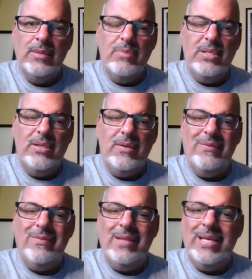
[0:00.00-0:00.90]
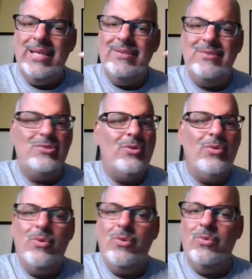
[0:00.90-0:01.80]
Because that is
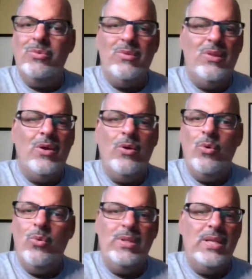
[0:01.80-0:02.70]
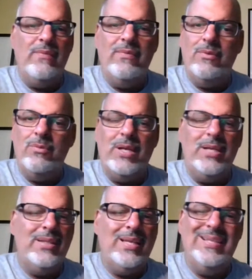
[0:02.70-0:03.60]
so low level,
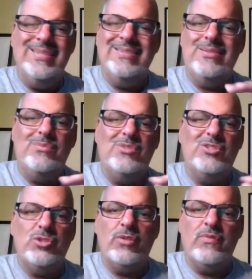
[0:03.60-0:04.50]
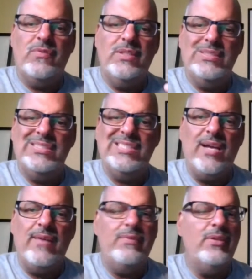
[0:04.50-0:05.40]
right? That is some surface stuff.